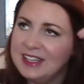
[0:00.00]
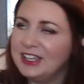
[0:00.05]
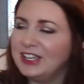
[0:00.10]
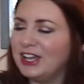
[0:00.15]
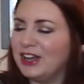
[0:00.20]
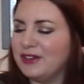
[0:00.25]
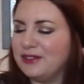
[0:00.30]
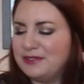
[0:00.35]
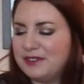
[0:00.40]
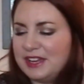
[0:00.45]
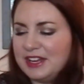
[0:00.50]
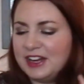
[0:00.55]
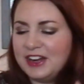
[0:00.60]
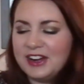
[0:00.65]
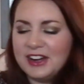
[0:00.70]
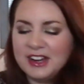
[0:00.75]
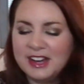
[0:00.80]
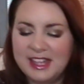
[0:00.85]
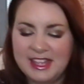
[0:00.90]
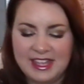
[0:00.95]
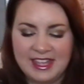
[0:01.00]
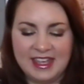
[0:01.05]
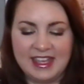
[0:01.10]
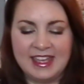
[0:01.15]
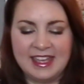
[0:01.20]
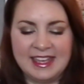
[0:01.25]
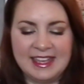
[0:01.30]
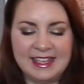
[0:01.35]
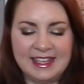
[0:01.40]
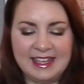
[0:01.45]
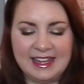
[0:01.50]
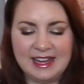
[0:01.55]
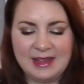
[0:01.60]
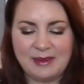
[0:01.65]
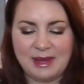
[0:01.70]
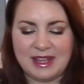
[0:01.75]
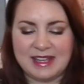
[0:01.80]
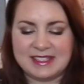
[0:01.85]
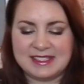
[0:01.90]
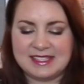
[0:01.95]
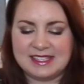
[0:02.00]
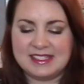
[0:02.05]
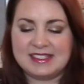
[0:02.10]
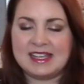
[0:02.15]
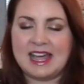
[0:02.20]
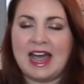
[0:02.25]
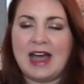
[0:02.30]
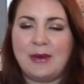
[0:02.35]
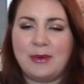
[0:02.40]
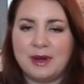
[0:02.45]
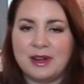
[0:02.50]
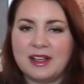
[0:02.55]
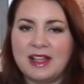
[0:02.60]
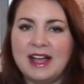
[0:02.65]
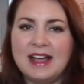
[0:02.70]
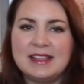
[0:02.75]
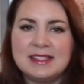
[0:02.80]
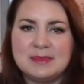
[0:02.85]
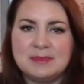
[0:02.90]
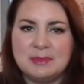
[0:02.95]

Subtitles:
go figure. Anyways, this Hourglass